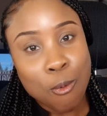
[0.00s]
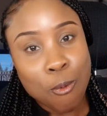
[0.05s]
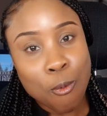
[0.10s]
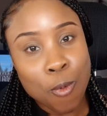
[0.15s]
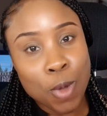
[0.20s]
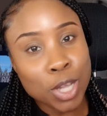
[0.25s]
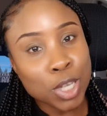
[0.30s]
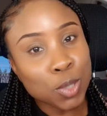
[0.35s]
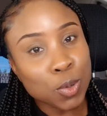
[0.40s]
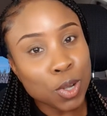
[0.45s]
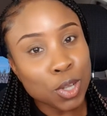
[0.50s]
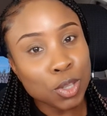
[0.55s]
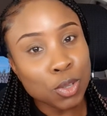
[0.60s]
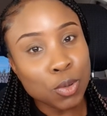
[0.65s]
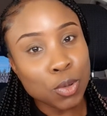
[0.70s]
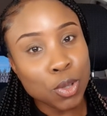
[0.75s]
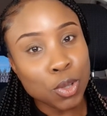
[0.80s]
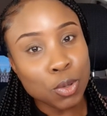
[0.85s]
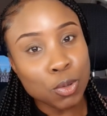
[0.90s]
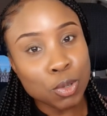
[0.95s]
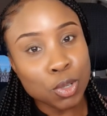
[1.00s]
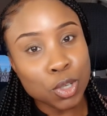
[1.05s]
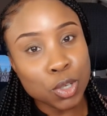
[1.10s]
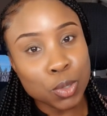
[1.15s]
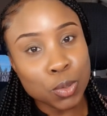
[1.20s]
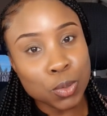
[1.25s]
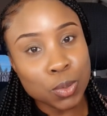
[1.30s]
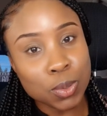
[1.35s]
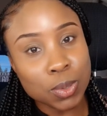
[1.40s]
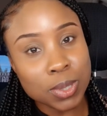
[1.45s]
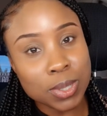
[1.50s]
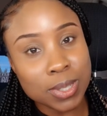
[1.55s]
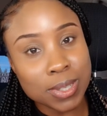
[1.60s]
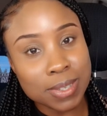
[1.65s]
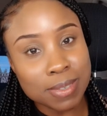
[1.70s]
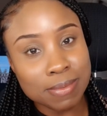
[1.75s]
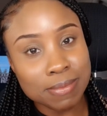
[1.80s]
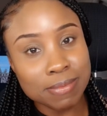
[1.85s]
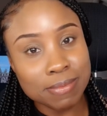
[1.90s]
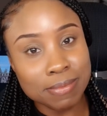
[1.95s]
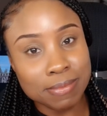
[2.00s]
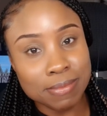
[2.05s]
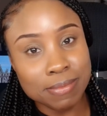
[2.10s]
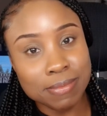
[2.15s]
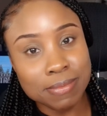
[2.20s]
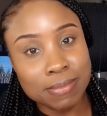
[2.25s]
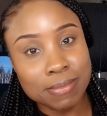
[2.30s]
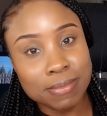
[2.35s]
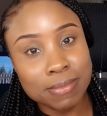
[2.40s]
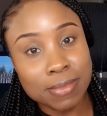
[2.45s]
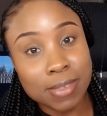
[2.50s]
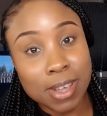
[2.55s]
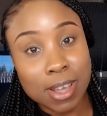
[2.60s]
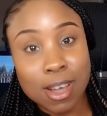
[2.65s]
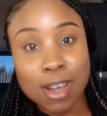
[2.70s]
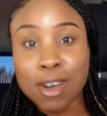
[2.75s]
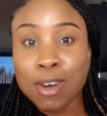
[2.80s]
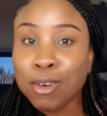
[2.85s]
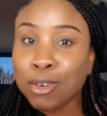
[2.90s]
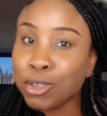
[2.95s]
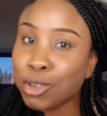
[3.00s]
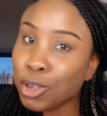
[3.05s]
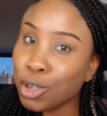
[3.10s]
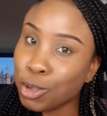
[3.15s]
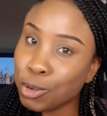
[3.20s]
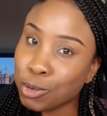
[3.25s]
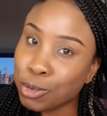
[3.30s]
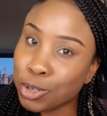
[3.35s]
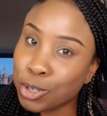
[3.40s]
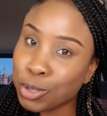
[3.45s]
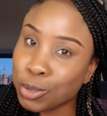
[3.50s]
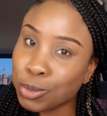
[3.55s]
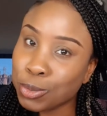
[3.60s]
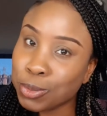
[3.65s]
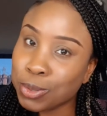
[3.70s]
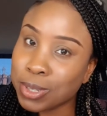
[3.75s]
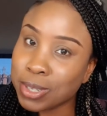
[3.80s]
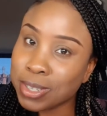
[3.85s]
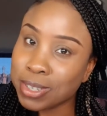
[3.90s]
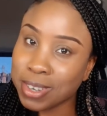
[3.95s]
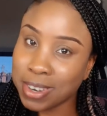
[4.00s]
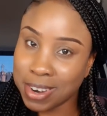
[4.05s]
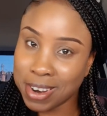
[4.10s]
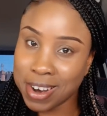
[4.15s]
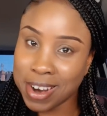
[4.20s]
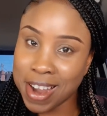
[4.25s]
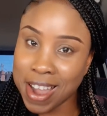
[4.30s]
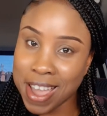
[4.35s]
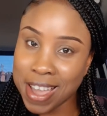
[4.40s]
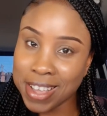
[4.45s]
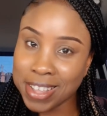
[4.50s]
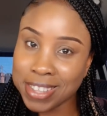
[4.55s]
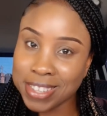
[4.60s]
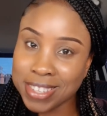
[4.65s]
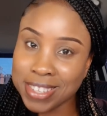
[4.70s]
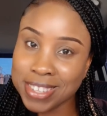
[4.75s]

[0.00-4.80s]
which one do you choose? How do you choose? Right?